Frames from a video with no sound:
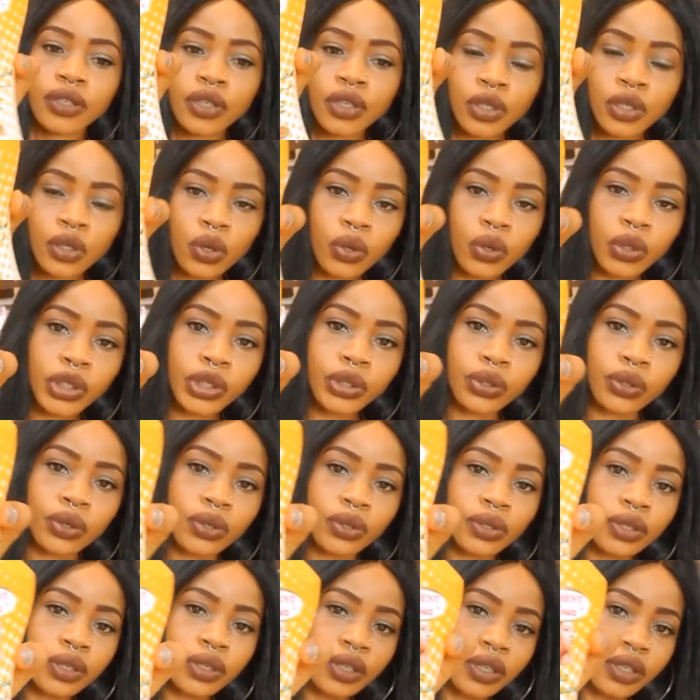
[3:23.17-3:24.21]
This
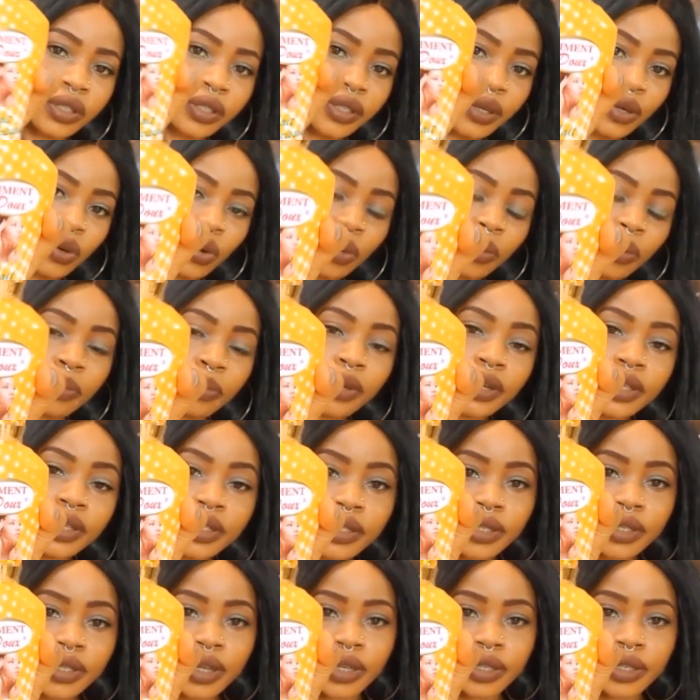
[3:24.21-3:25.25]
lotion is a complete
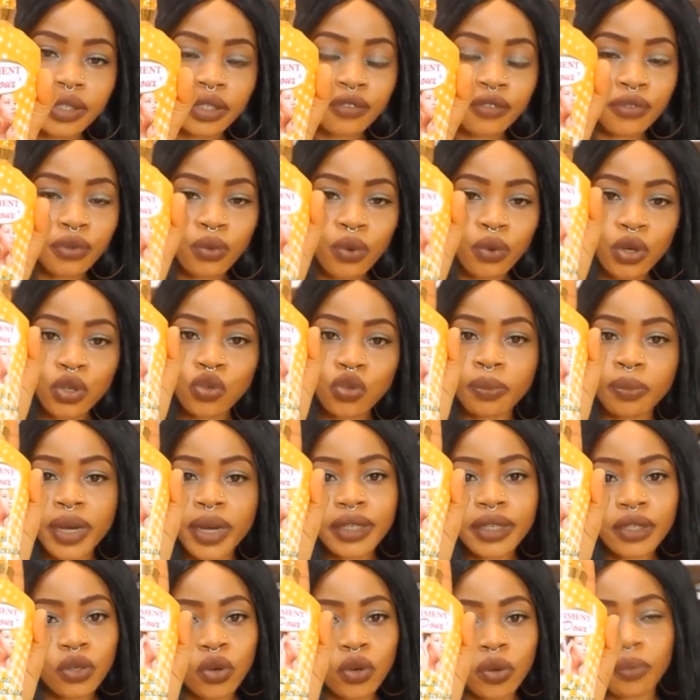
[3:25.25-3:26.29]
set. If you want to buy
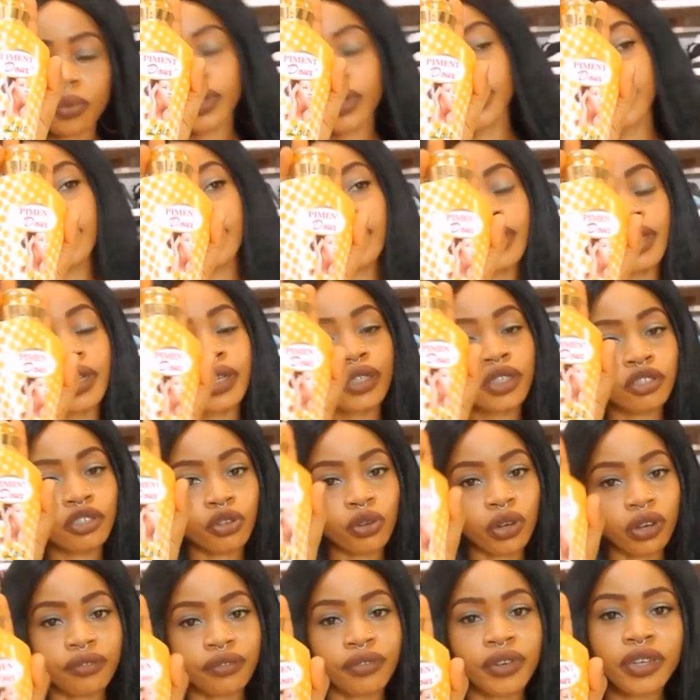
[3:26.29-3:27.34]
the complete set, you
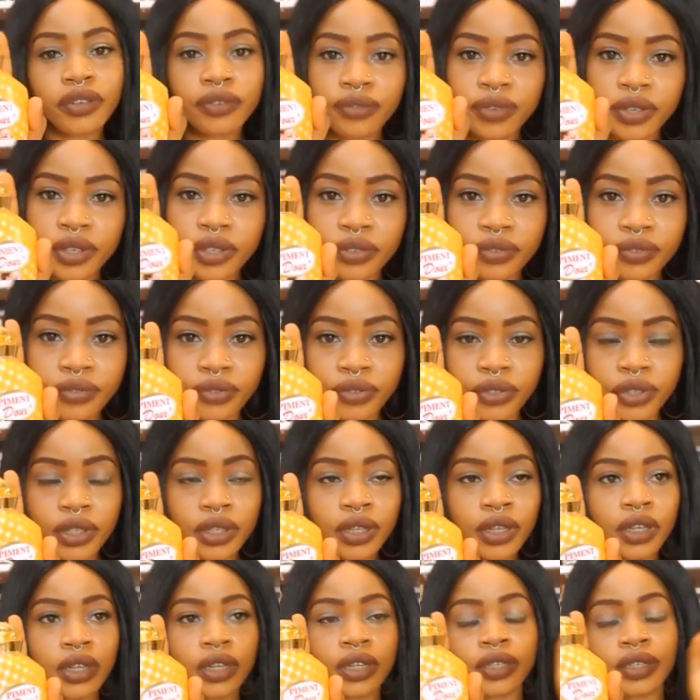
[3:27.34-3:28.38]
are very free.
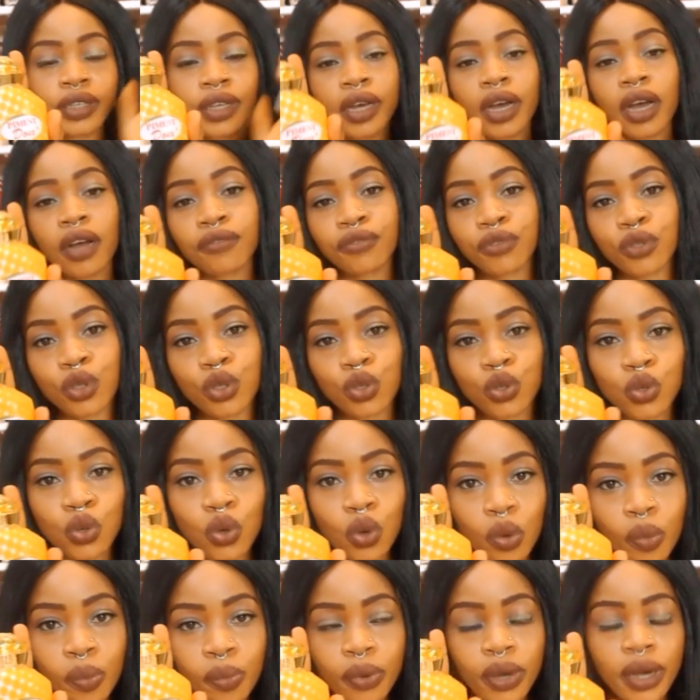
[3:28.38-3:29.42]
They have the
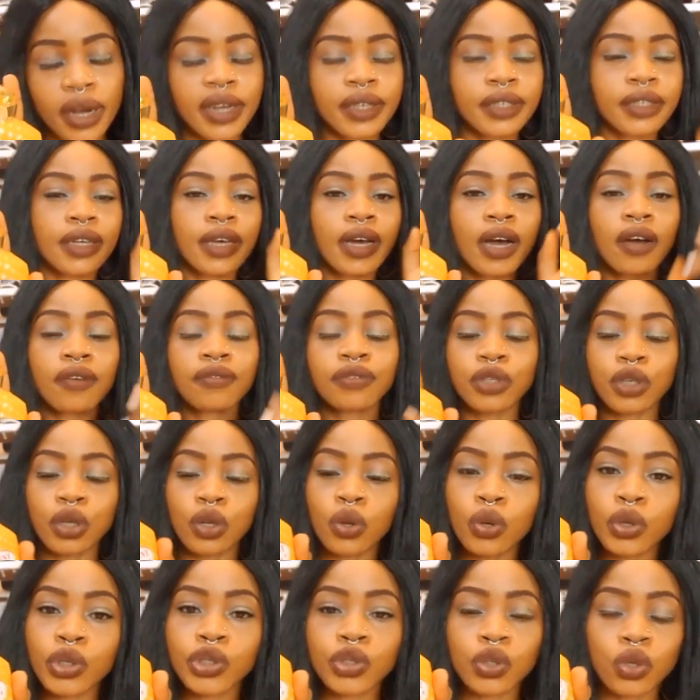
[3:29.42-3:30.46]
soap and they have the
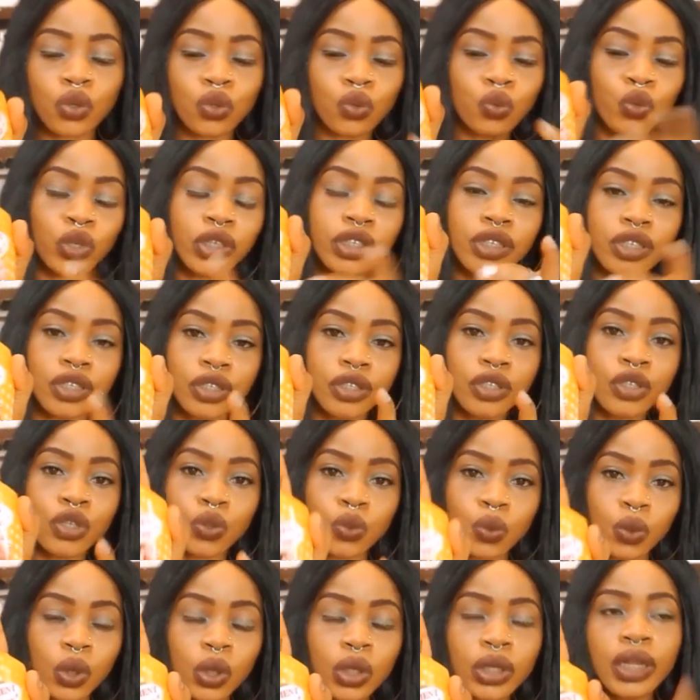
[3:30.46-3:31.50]
lotion, which is this
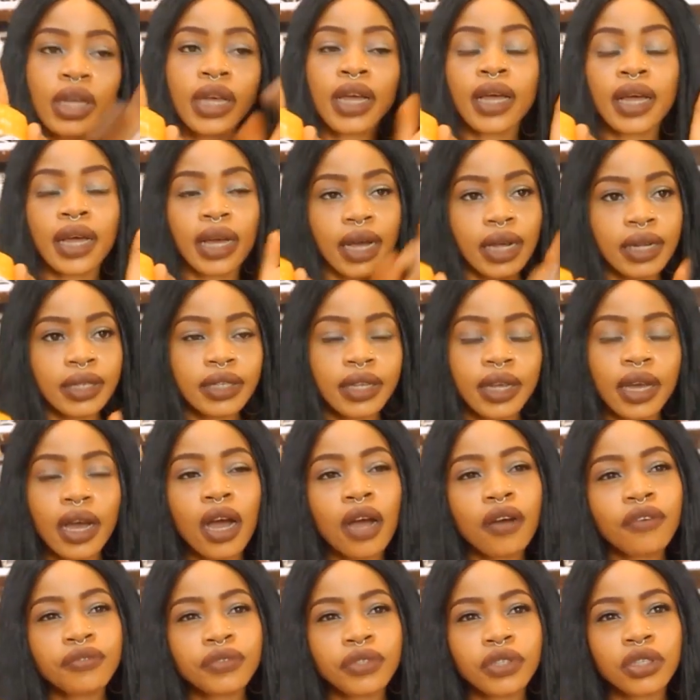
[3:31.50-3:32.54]
one, and they
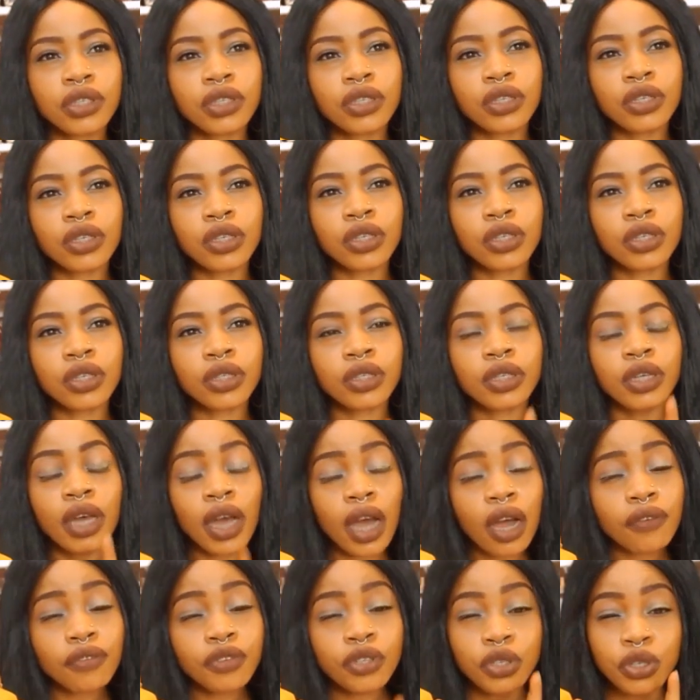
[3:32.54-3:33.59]
have
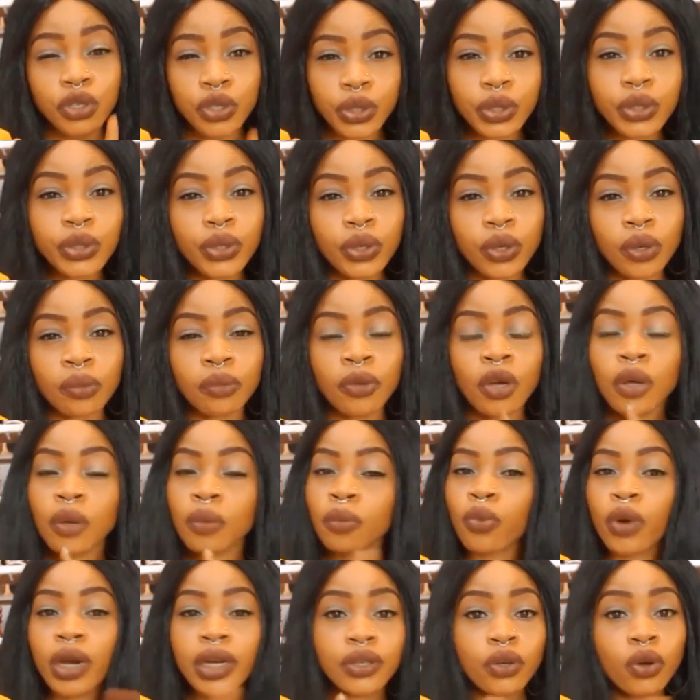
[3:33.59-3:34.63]
the serum.
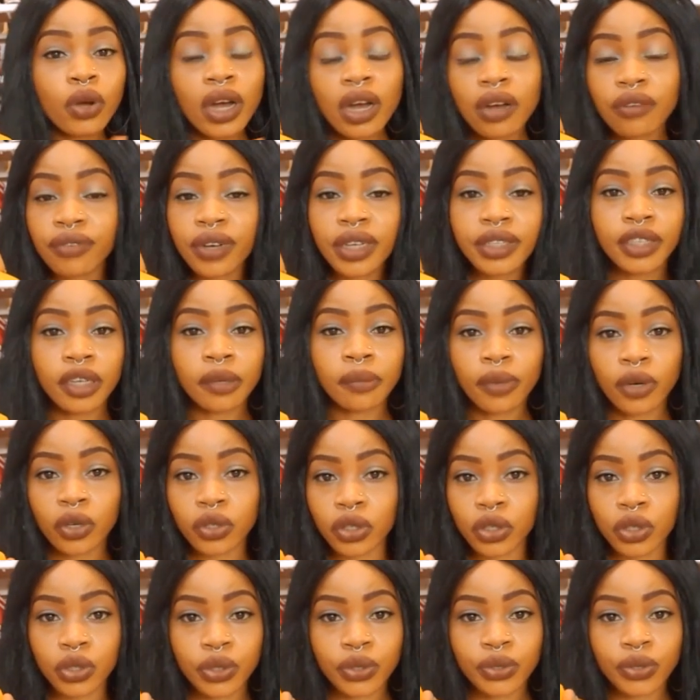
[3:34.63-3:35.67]
But I don't have idea about the
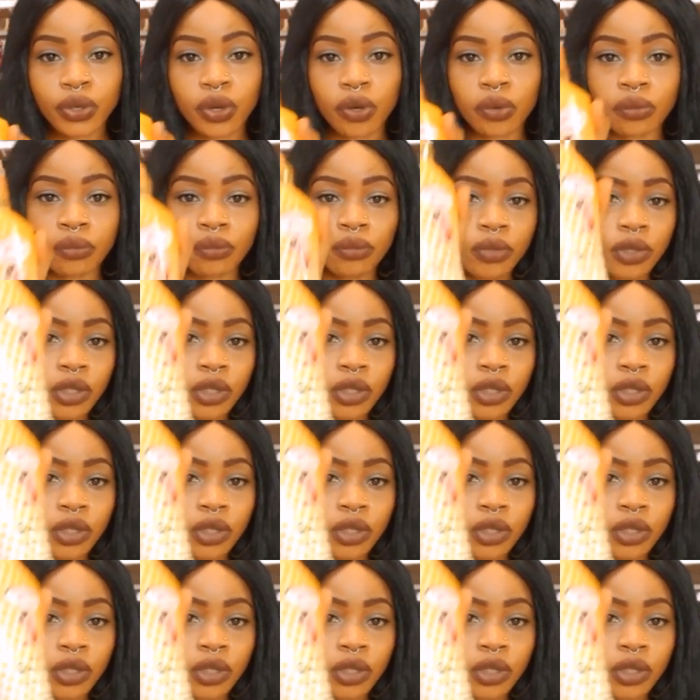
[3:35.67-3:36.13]
serum.